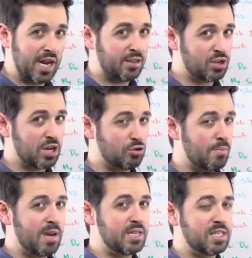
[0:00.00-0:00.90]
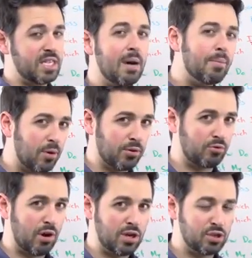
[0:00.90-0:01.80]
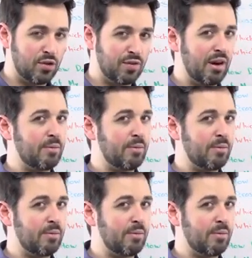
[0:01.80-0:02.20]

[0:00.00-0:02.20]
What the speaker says: and there's not tremendous temporal crossover.